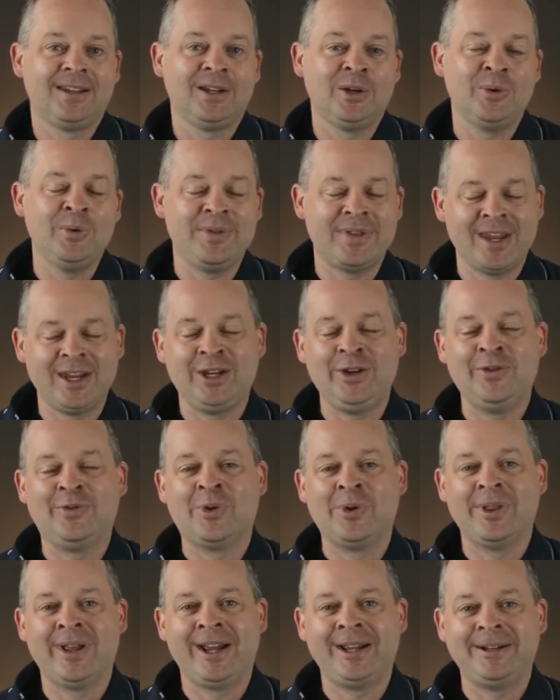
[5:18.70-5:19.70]
We thank you
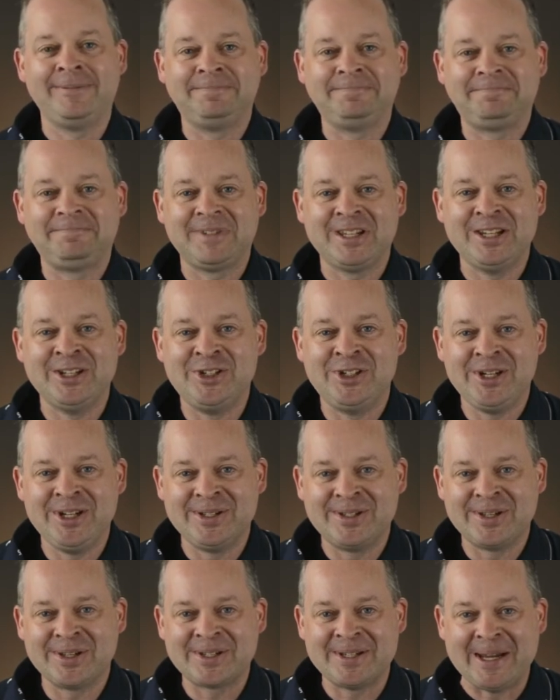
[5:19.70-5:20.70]
for that. In
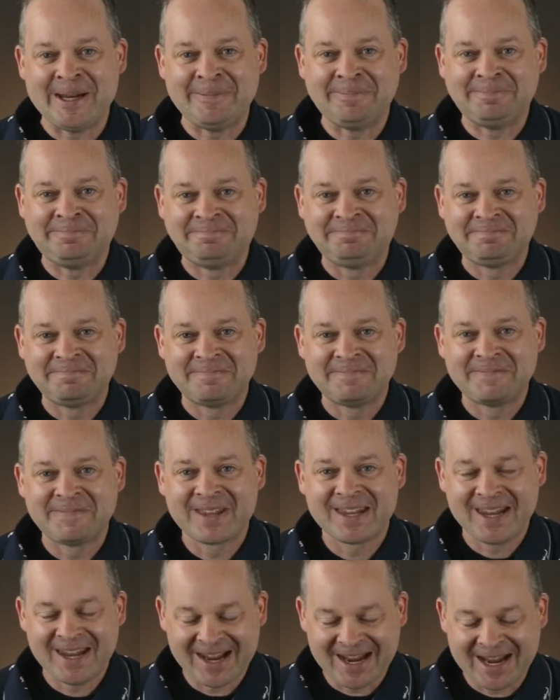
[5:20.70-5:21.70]
Jesus' name,
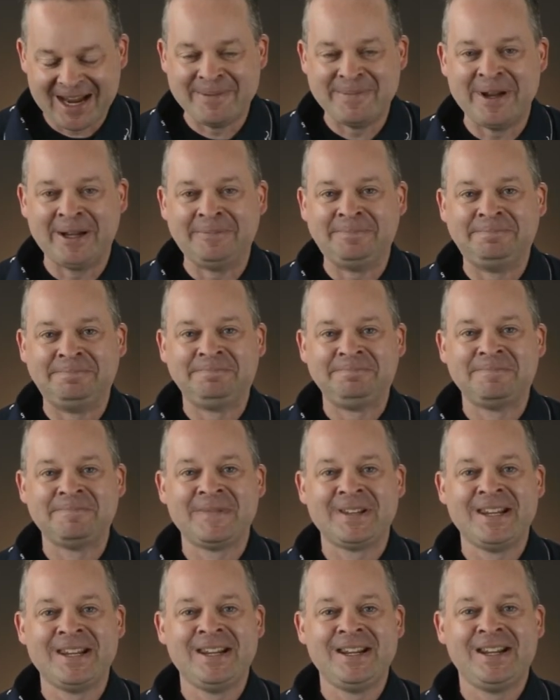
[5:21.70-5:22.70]
amen.
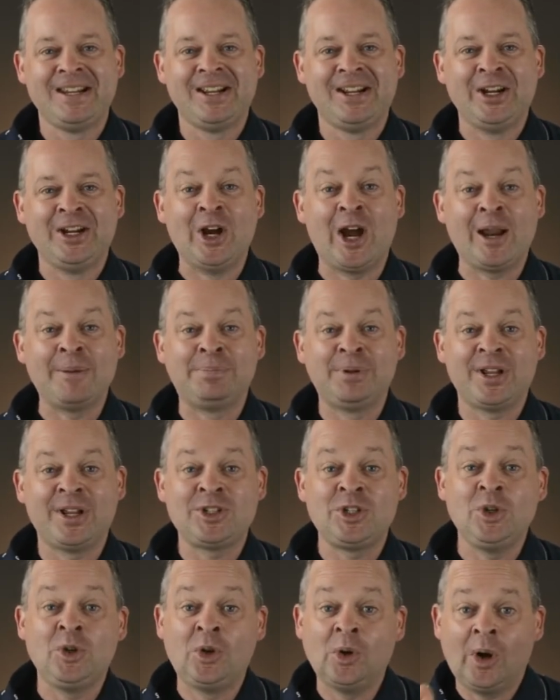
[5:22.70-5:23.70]
God
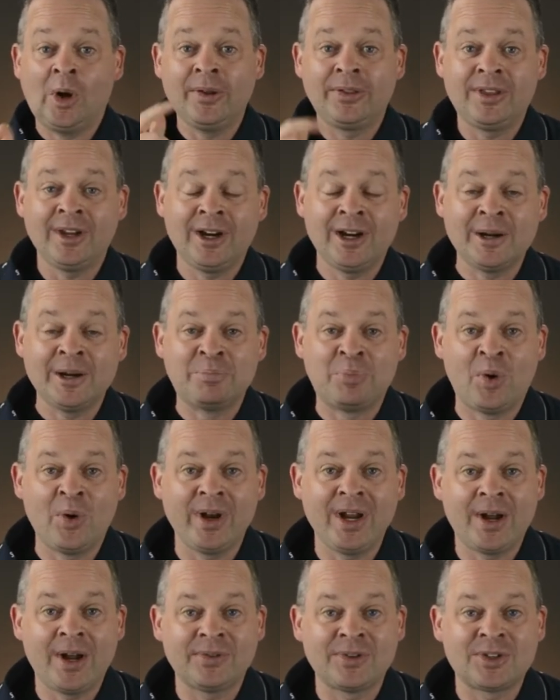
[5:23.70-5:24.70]
bless you. Go out there and
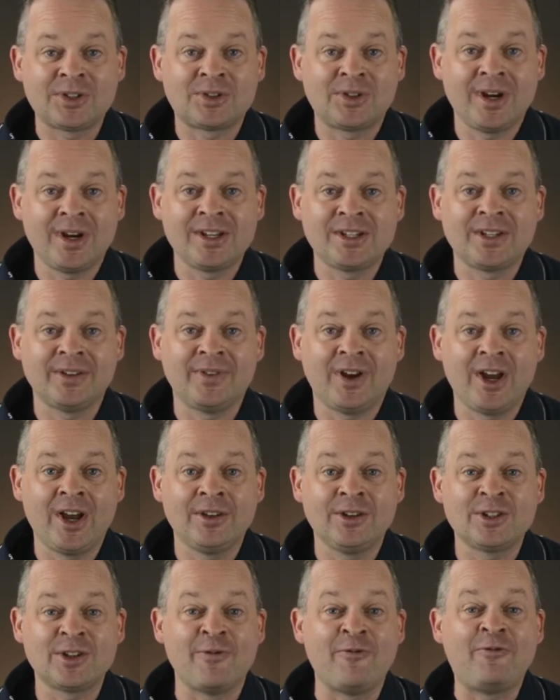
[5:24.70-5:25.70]
point out the strengths of
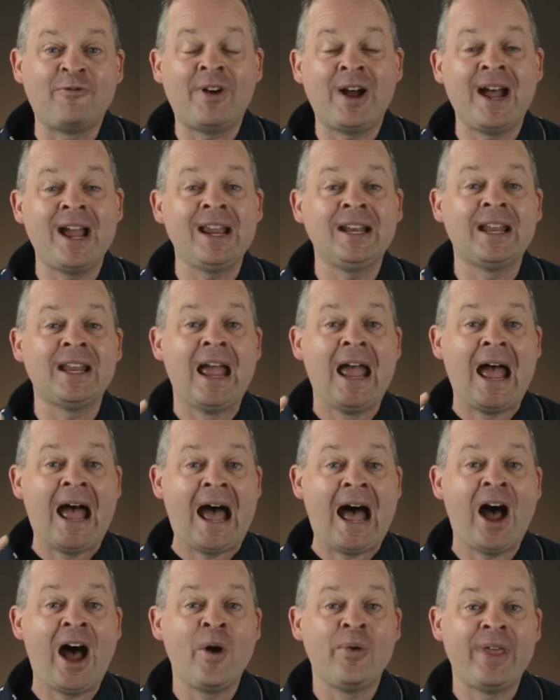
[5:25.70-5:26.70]
others and find
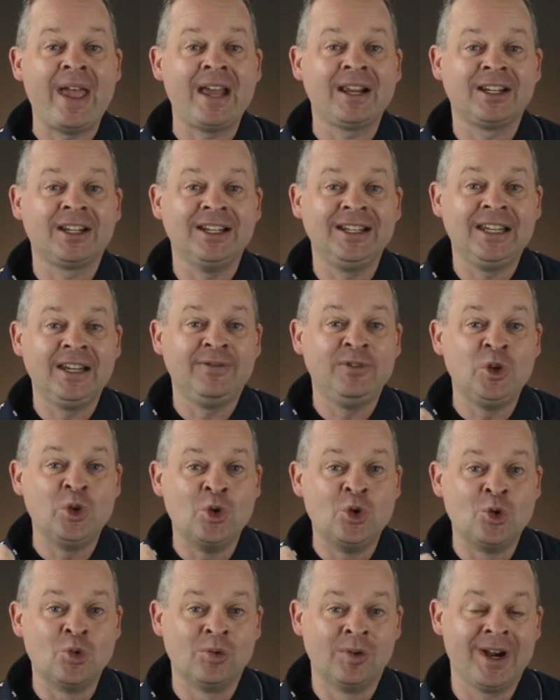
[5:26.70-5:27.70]
how that can give you
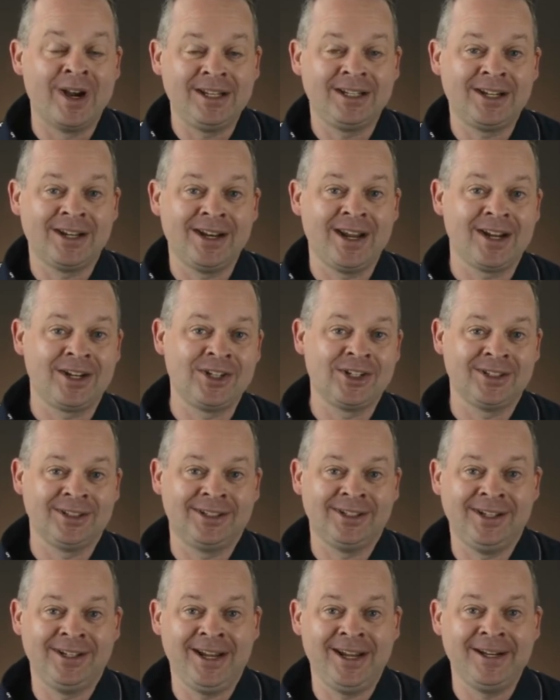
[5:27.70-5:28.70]
great connection
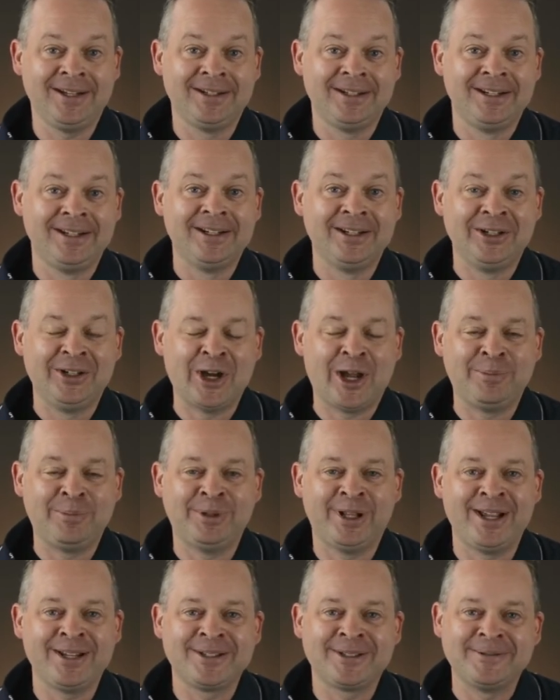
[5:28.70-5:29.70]
today. God
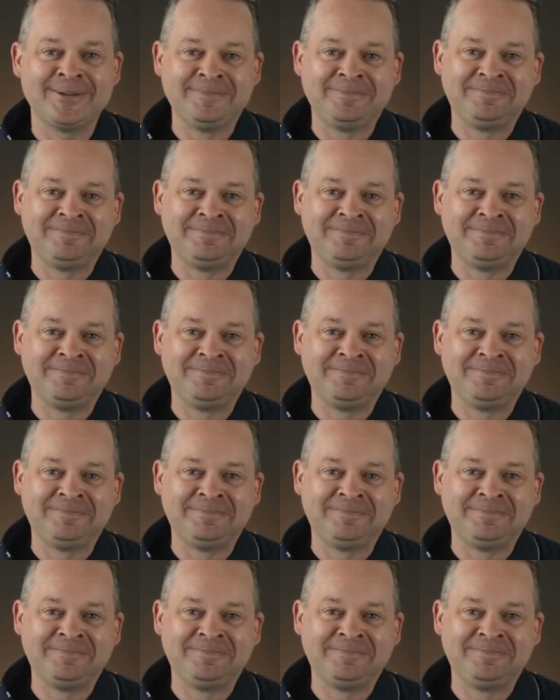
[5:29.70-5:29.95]
bless.